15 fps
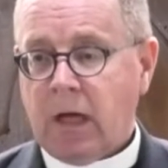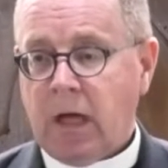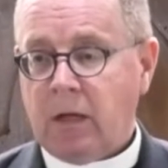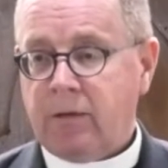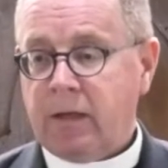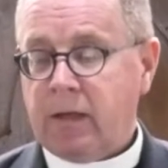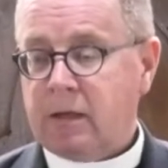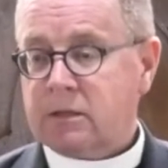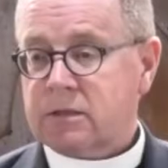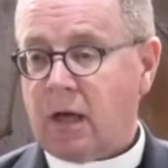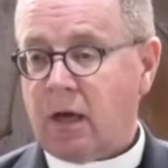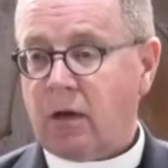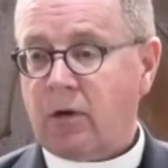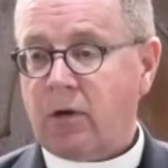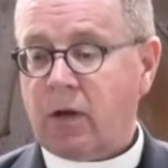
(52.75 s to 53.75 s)
and
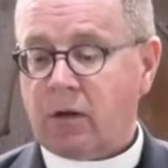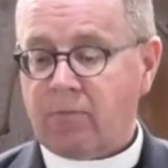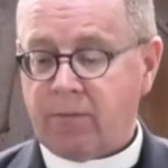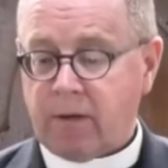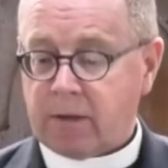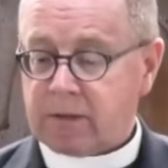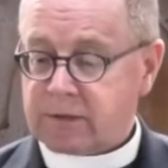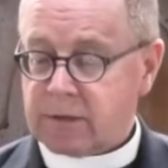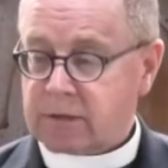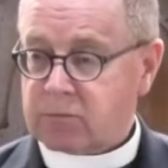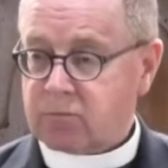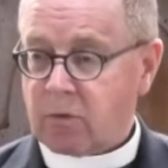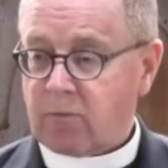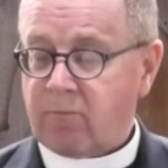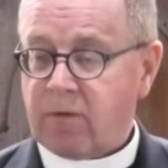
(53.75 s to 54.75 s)
these earlier
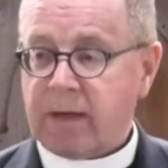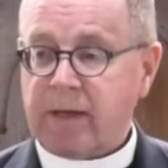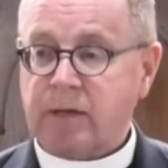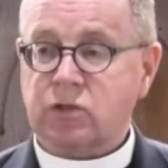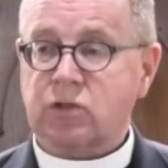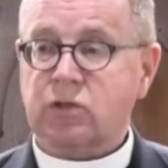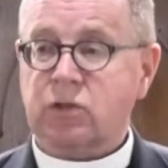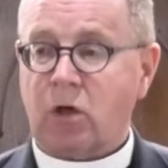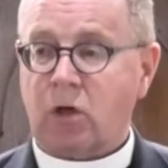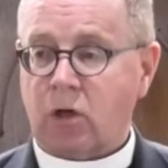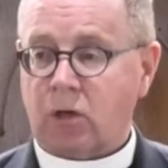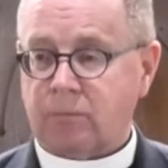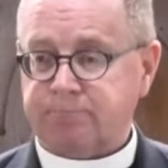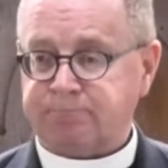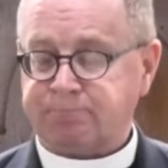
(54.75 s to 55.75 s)
verses were very
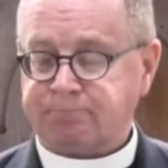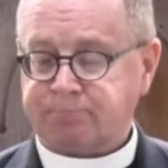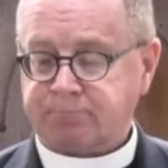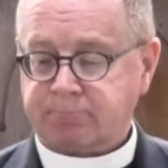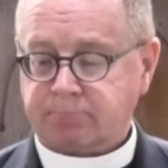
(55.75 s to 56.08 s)
solemn.